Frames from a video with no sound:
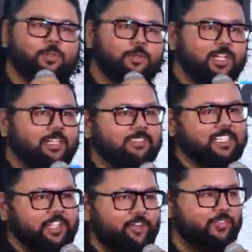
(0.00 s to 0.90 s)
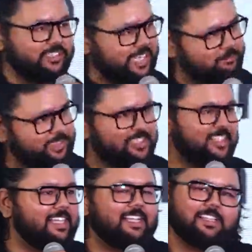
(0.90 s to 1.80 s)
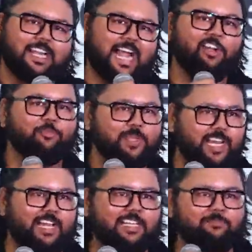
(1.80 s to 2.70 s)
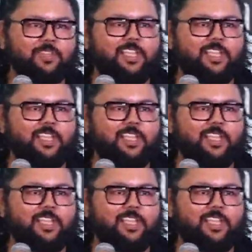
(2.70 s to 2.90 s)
to the city of Nizams, the land of biryani.